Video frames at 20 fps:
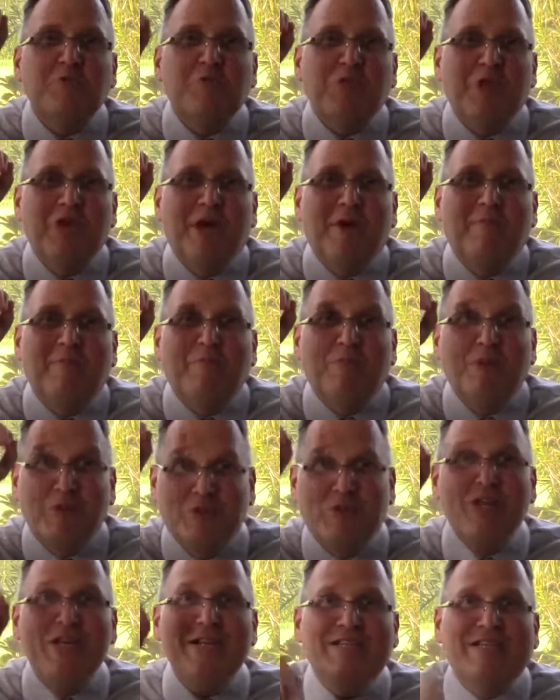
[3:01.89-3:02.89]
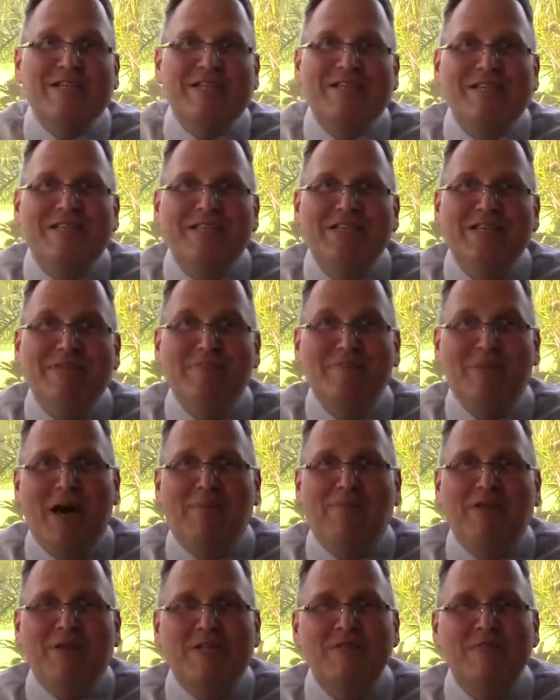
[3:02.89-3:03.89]
with him, with Jesus, in
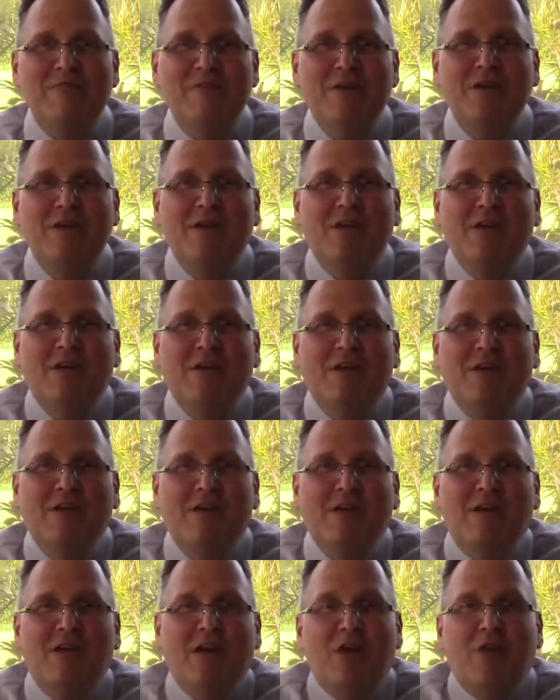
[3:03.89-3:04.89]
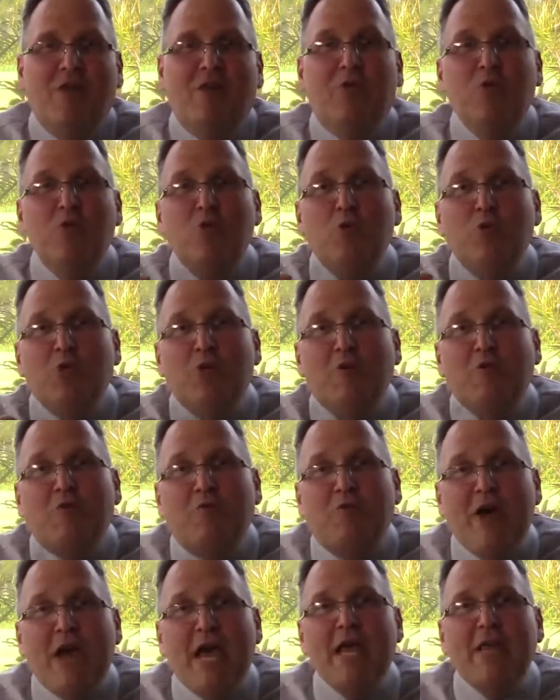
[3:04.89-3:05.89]
baptism, through the
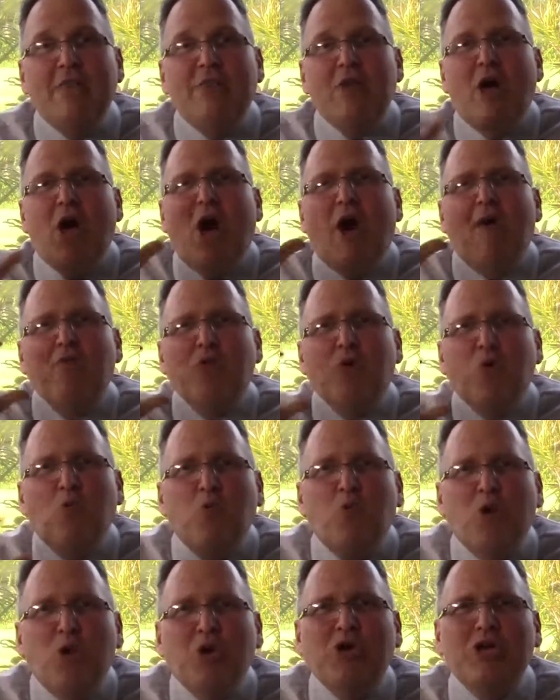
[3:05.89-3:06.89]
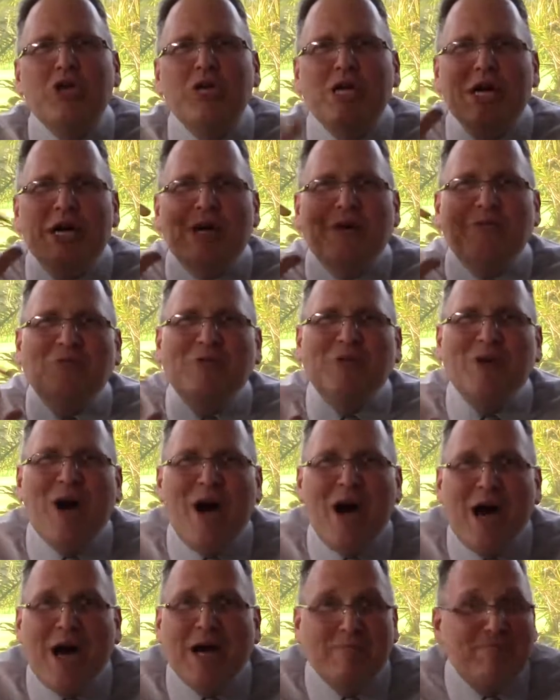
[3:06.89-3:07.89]
faith of the working of
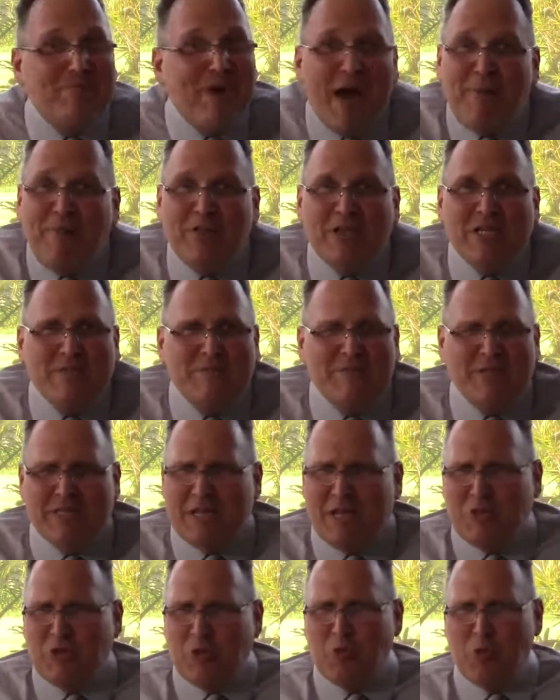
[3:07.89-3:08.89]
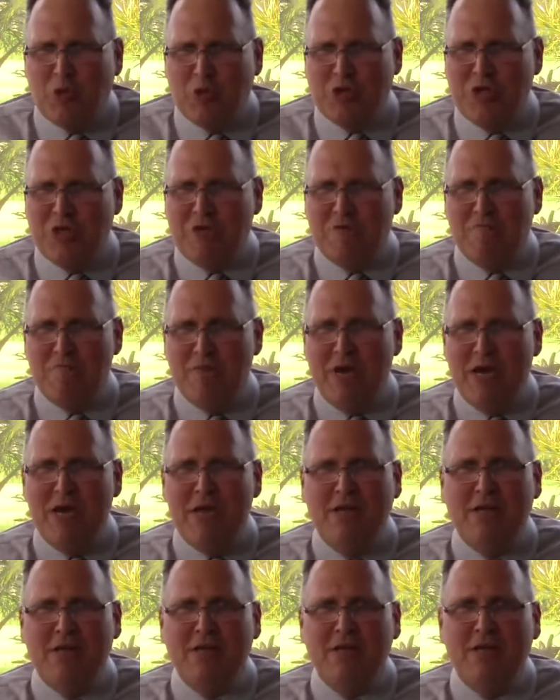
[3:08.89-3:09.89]
God. Baptism is not the working of
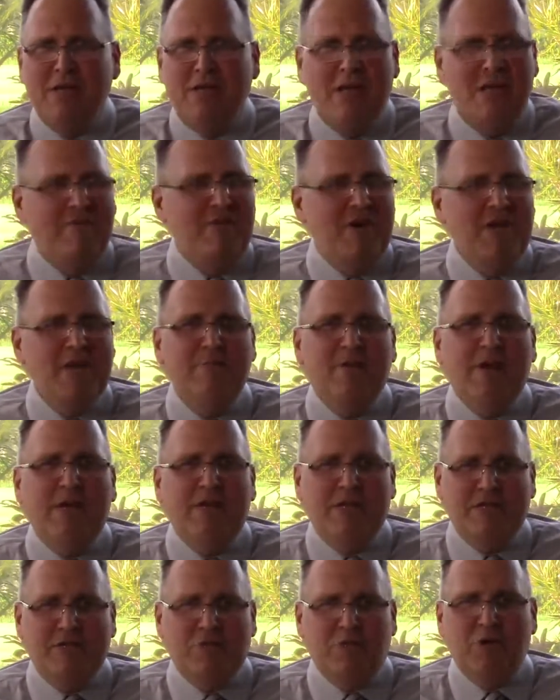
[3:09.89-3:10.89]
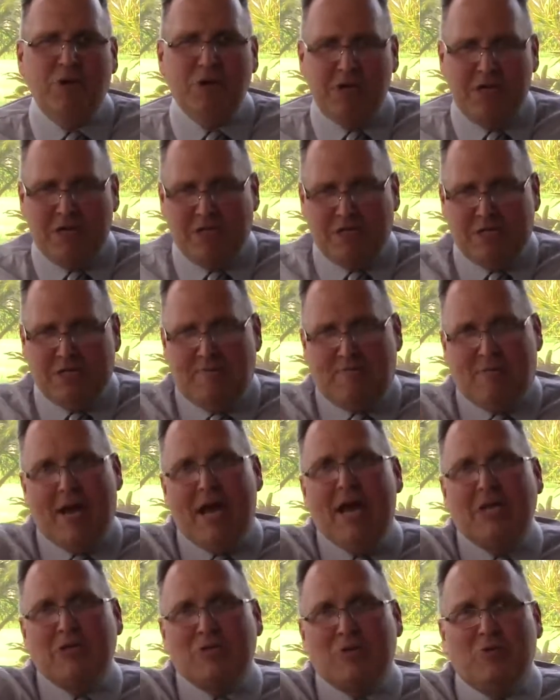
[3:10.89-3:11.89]
men. If anybody is working, it's the
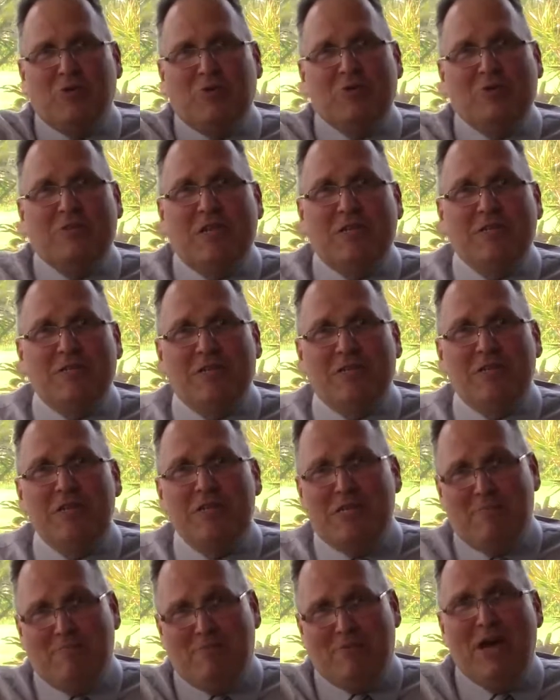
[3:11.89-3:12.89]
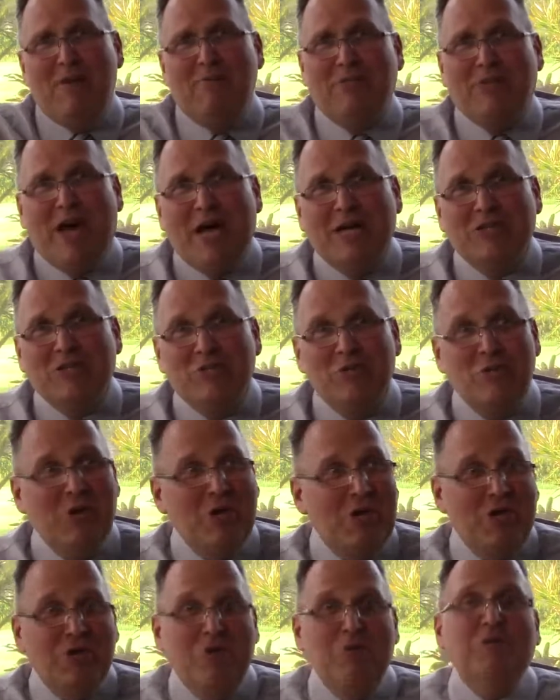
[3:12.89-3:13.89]
pastor or his designee that baptizes you.
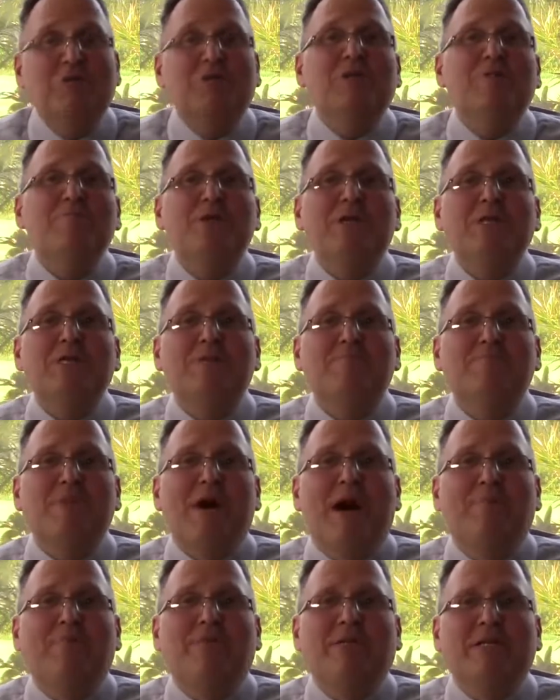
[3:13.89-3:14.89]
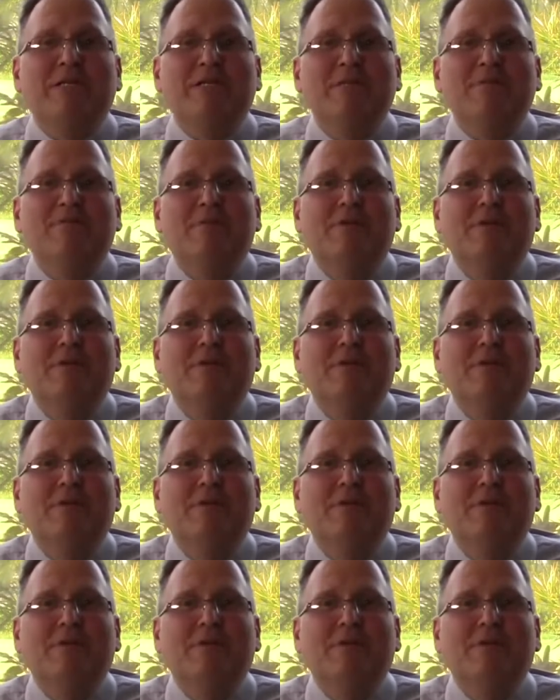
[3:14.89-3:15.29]
You submit to baptism.